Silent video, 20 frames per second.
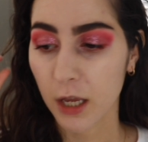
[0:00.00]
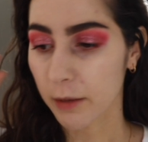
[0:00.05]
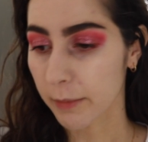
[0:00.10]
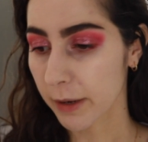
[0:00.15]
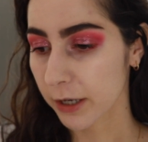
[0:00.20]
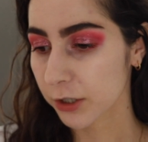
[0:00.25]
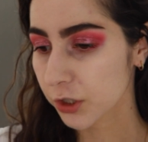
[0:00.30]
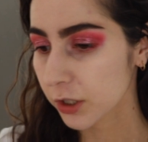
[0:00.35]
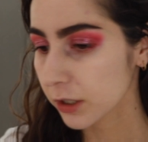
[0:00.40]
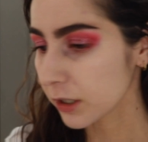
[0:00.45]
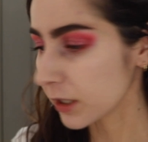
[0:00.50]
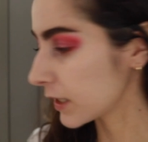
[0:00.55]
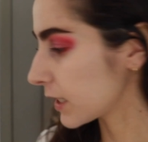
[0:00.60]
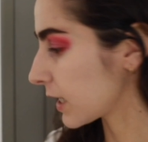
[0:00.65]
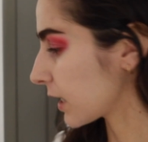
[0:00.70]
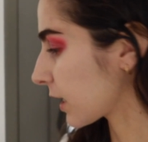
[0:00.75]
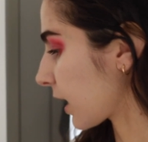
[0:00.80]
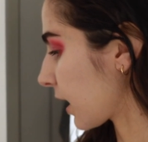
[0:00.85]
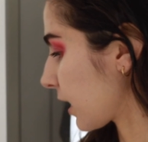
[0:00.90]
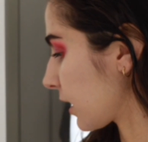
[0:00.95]
I'm actually gonna
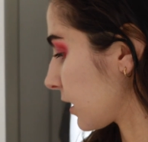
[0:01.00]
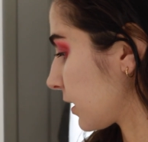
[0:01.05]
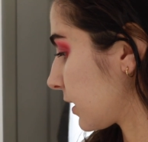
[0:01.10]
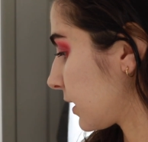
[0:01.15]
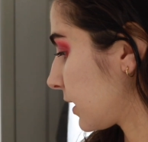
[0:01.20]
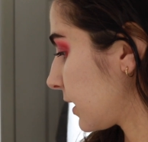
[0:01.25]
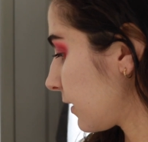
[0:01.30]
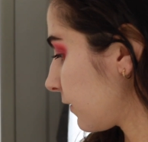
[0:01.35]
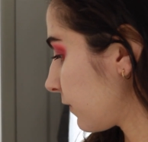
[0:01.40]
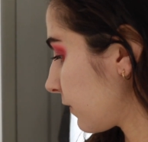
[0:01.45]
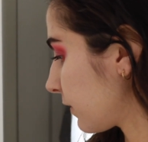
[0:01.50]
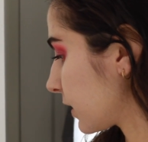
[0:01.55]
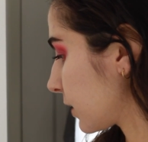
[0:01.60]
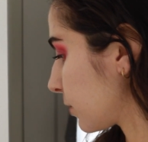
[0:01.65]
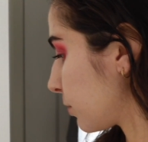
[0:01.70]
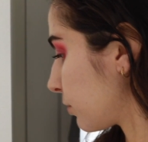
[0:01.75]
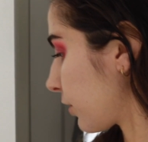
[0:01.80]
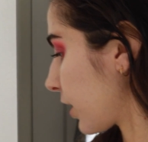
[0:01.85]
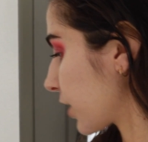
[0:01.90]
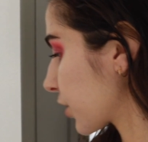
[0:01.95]
take a
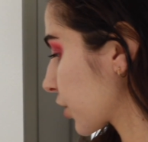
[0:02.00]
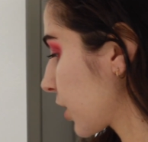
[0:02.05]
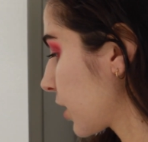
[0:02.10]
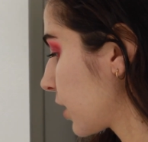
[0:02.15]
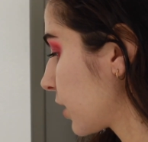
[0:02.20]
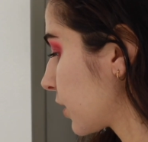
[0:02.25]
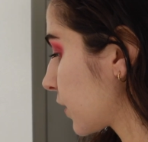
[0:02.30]
different brush,